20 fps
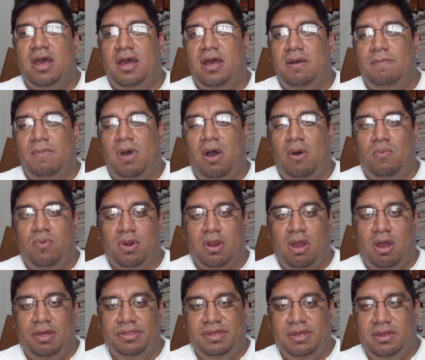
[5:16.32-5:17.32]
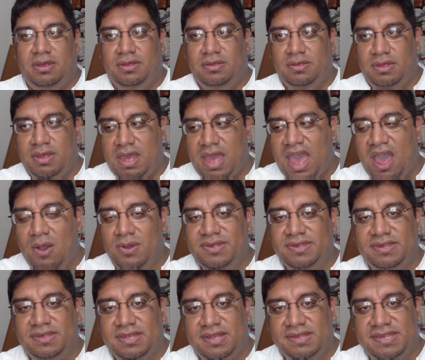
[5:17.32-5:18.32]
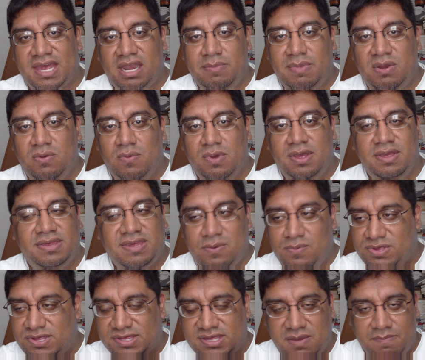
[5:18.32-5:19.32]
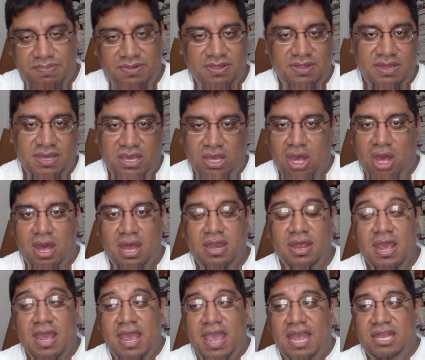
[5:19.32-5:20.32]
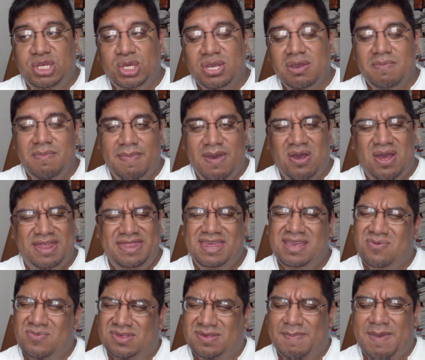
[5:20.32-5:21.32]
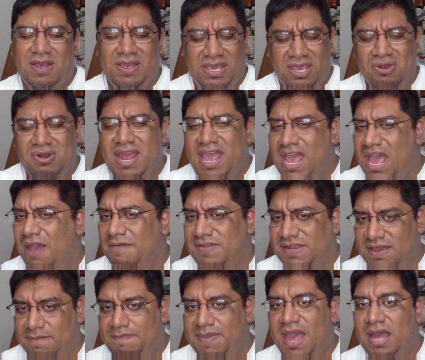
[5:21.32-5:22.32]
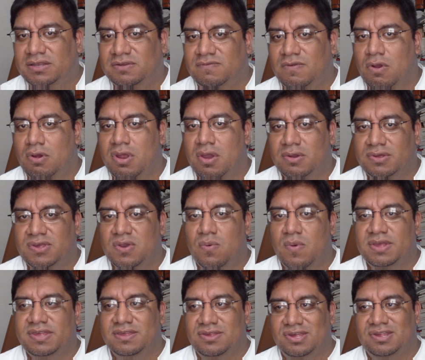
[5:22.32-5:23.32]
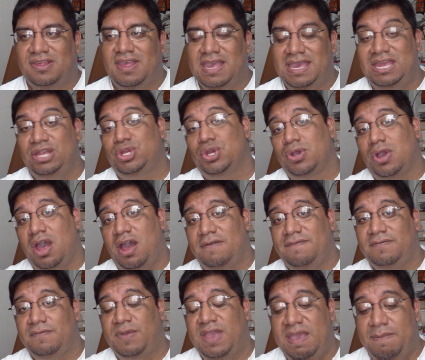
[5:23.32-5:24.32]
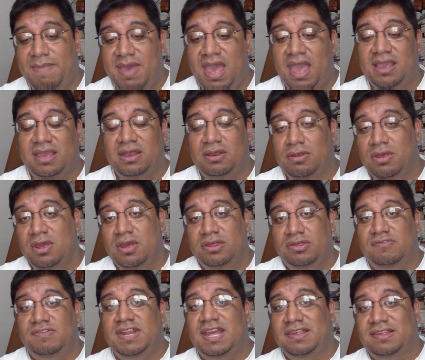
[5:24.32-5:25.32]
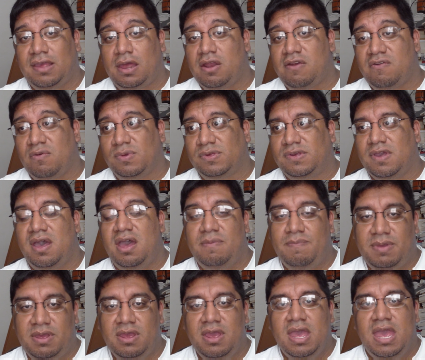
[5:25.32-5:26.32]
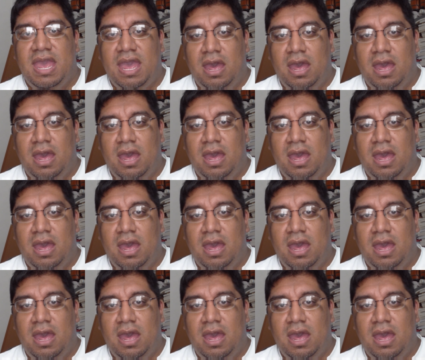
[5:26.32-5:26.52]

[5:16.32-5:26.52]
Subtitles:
Where all the houses and settlement was, it was just completely gone. It took him I think it was about a year and a half to get back to Roanoke. So it wasn't just like he took off, came back, and 3 days later everyone's gone. But